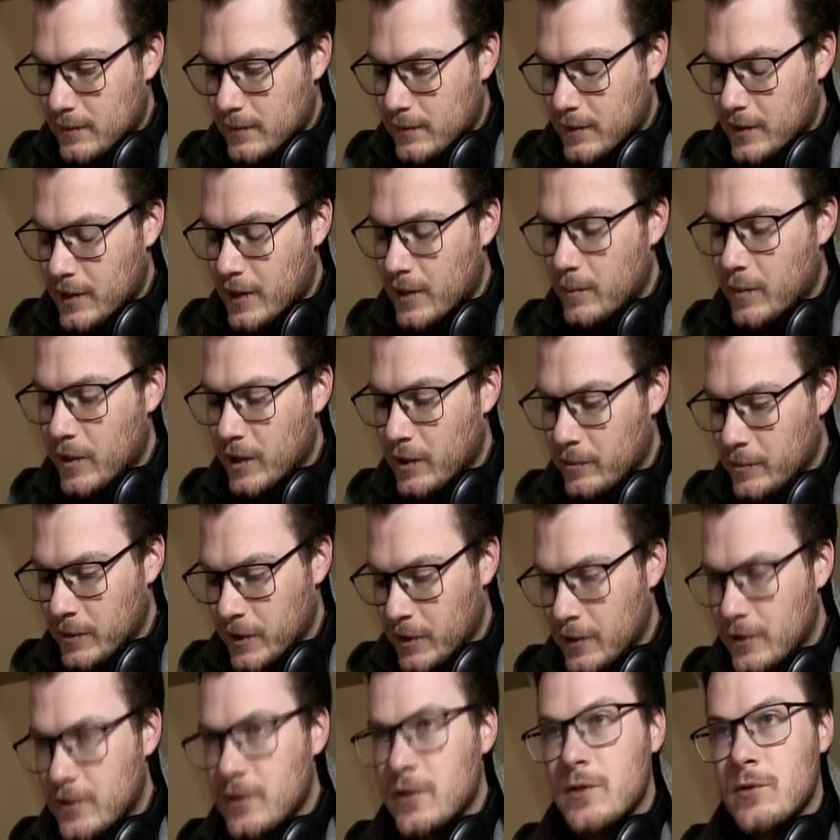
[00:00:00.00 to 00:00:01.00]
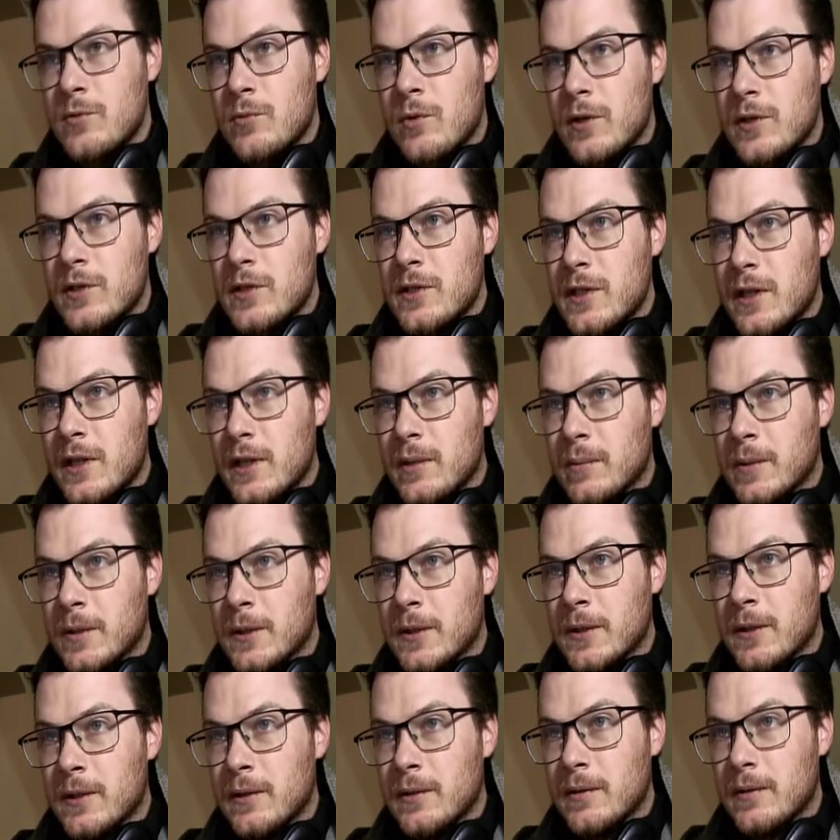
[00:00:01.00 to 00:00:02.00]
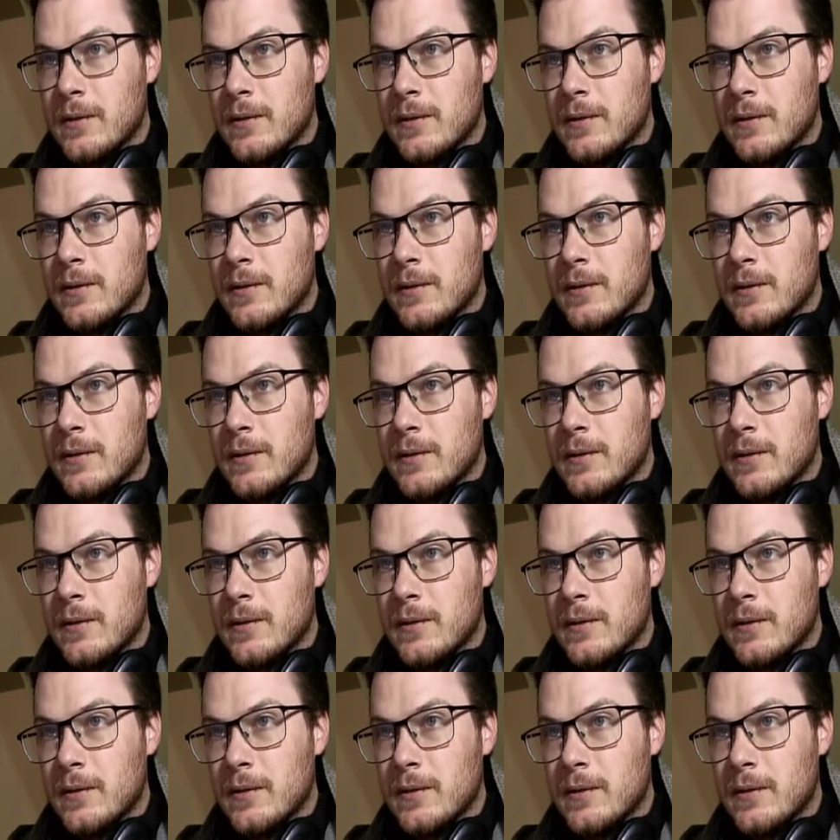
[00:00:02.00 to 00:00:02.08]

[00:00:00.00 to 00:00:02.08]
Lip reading: 10 millimeters is 1 centimeter.